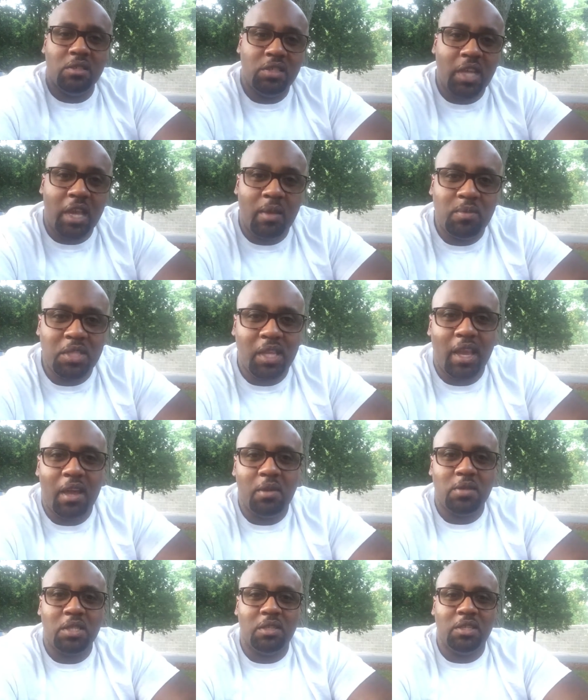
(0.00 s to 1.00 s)
James
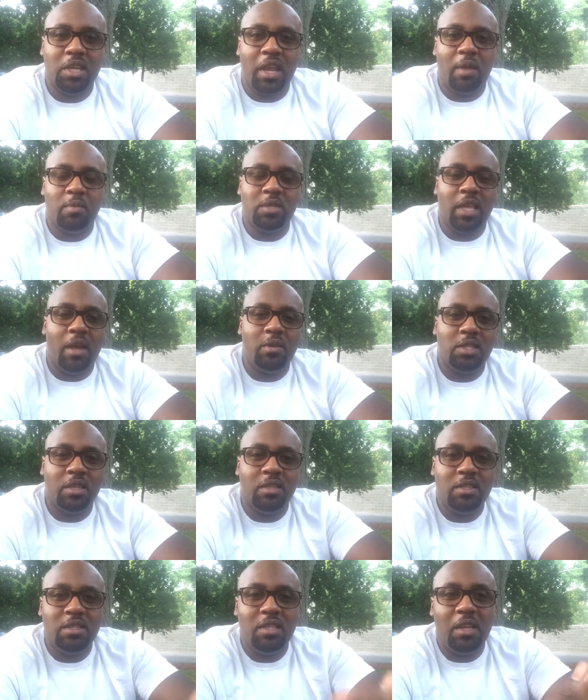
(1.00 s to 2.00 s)

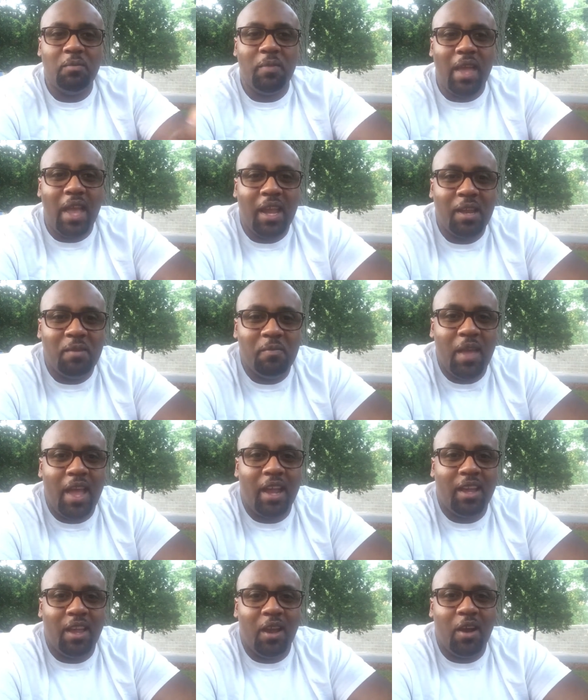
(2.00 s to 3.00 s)
Anderson, sitting back in the
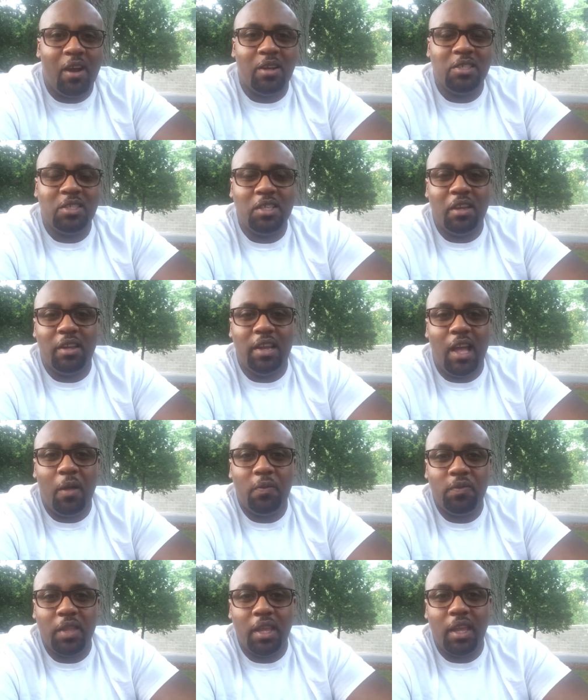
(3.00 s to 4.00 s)
backyard, chilling
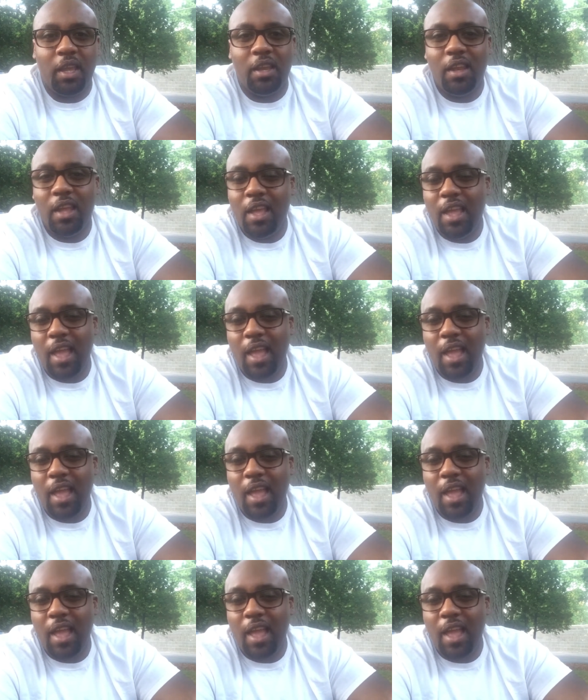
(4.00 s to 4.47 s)
out, thinking,